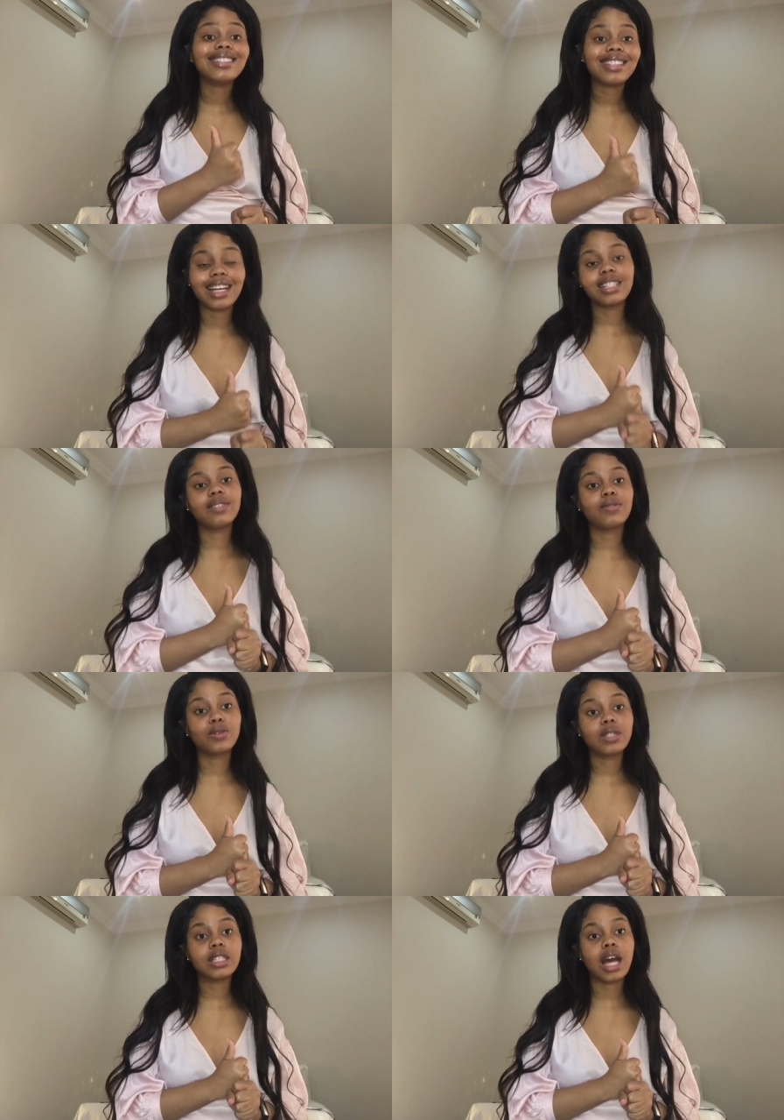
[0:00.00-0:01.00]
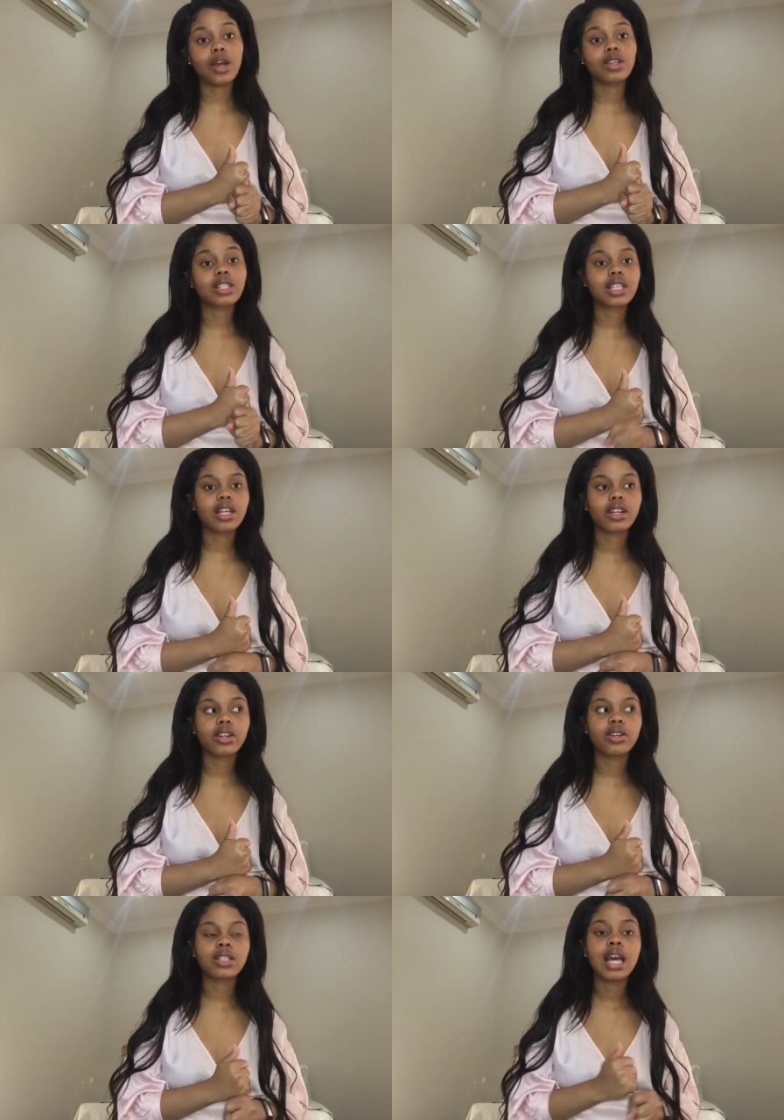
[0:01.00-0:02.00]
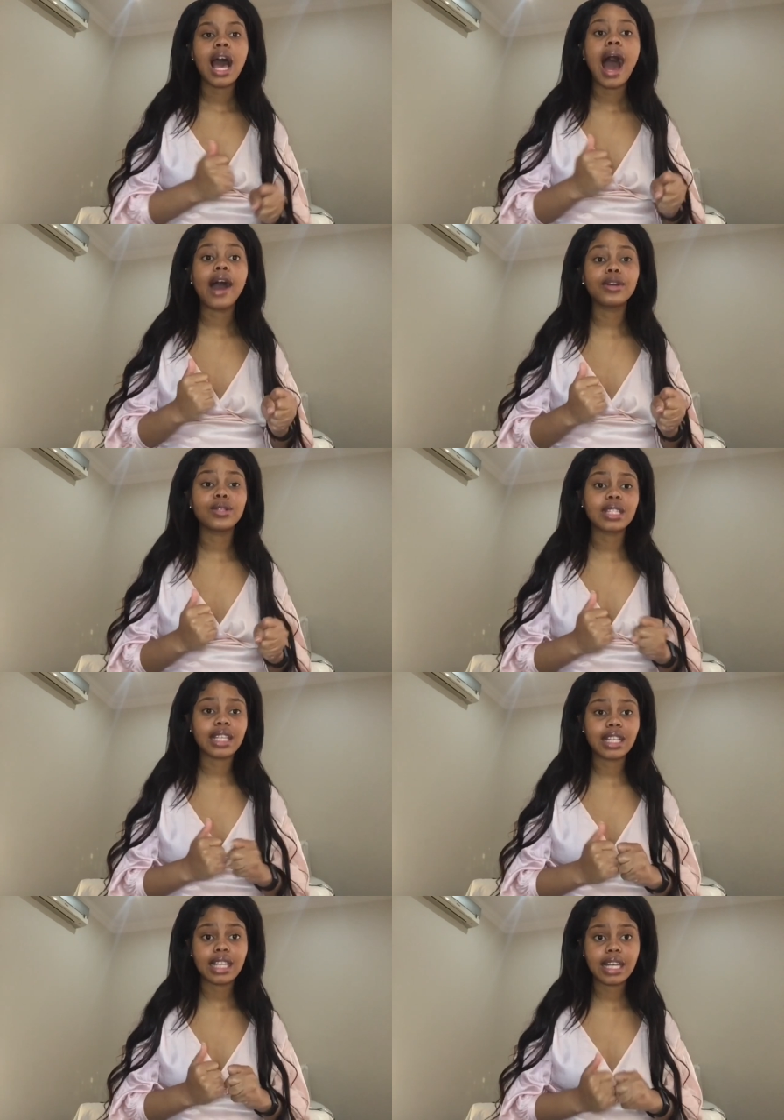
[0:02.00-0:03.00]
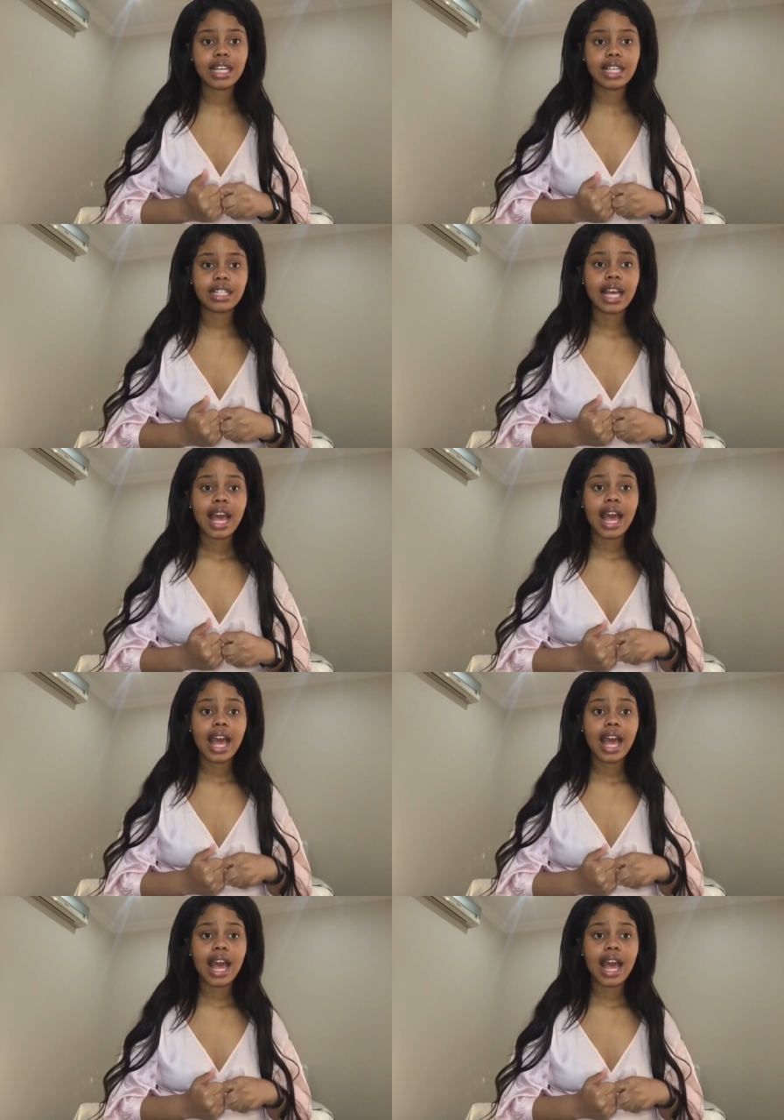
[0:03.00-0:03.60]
does influence how your skin looks, how your skin is,